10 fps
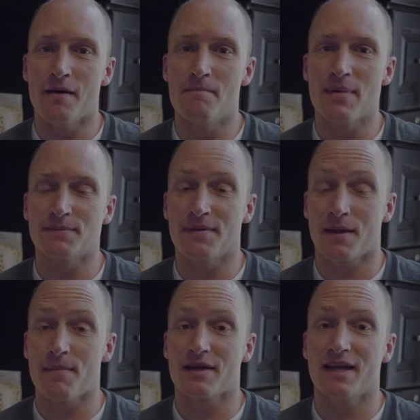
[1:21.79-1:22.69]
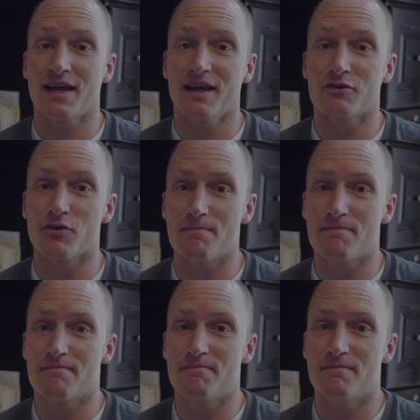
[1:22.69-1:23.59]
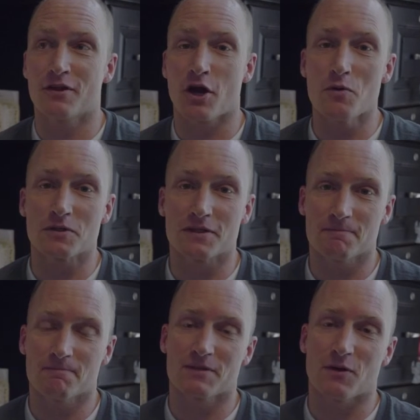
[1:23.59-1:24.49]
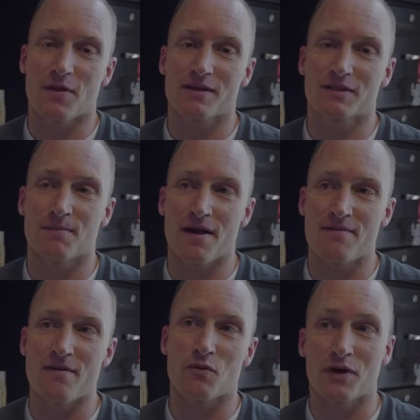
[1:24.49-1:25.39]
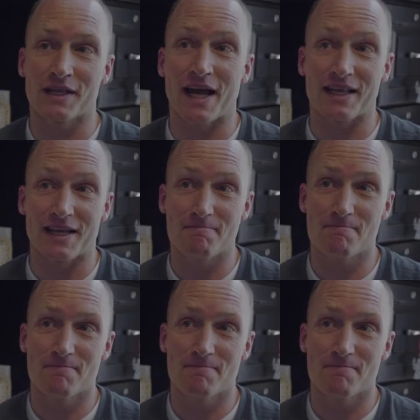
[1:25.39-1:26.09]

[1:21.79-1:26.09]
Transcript: makes me think about taking a trip to the coast. So that's my favorite one lately.